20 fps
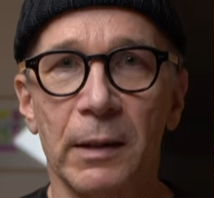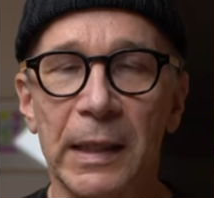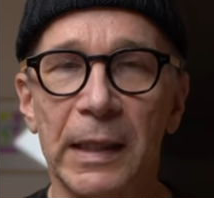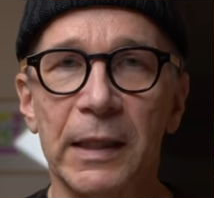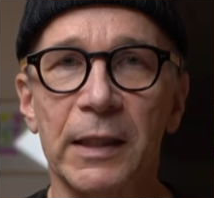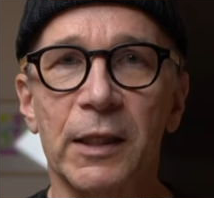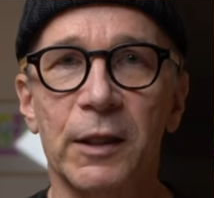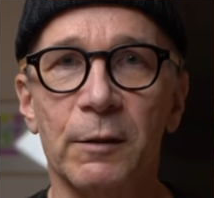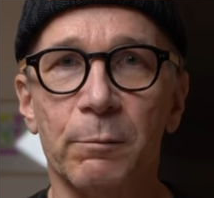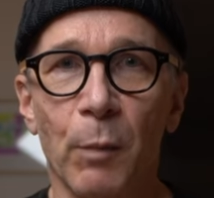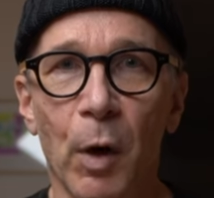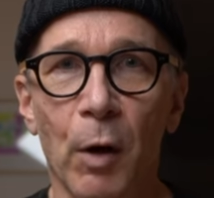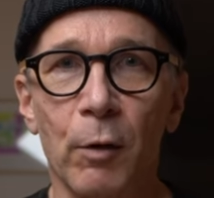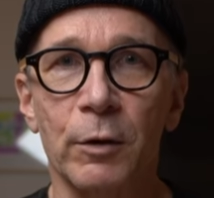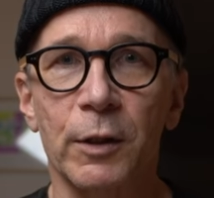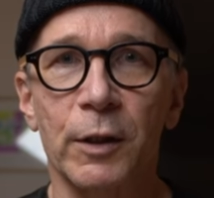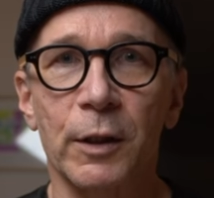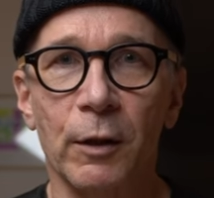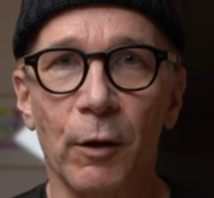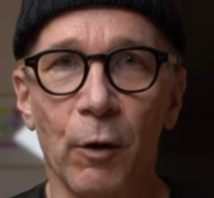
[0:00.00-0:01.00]
it's
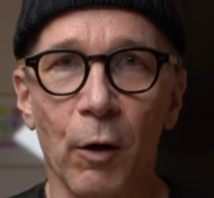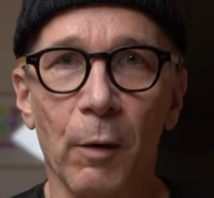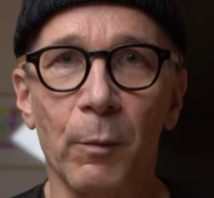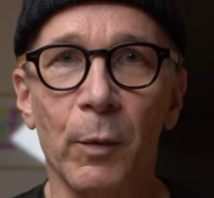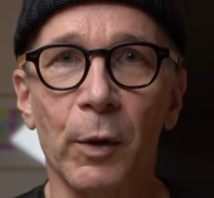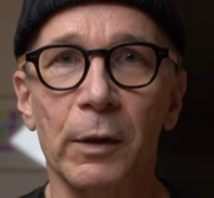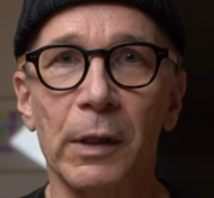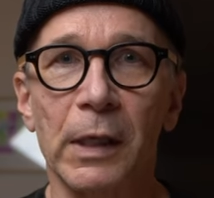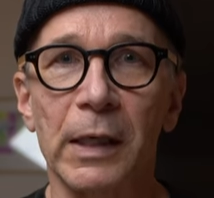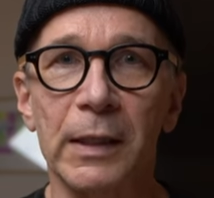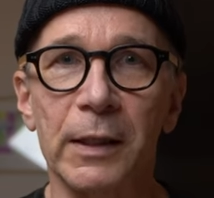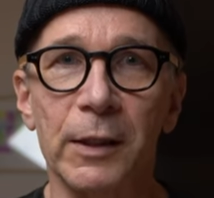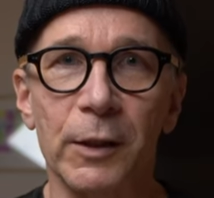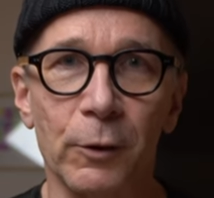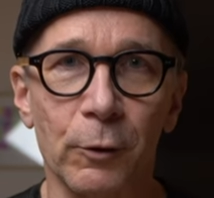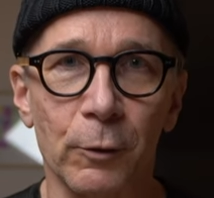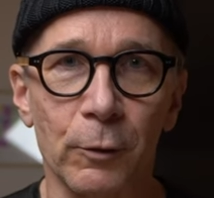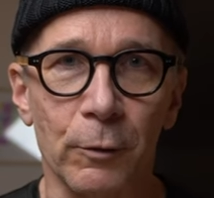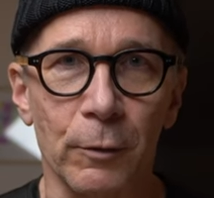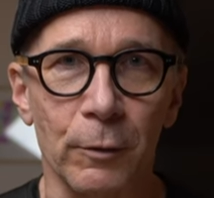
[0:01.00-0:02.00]
most commonly
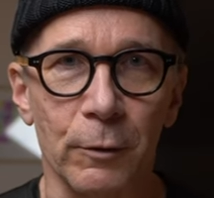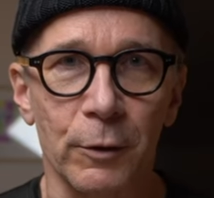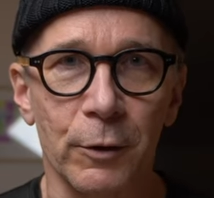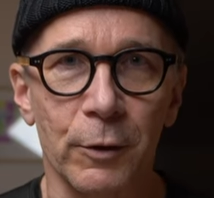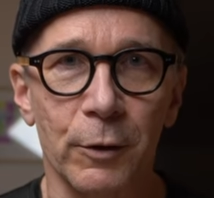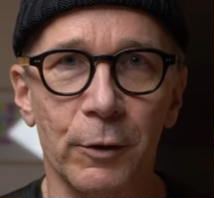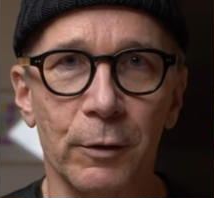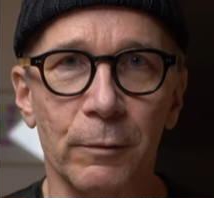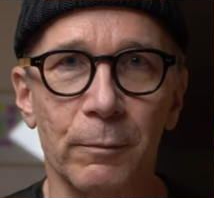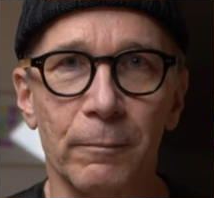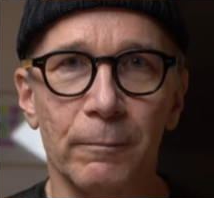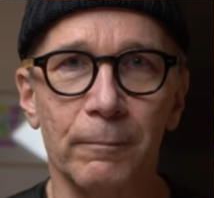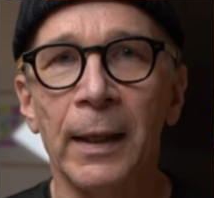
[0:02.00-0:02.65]
used.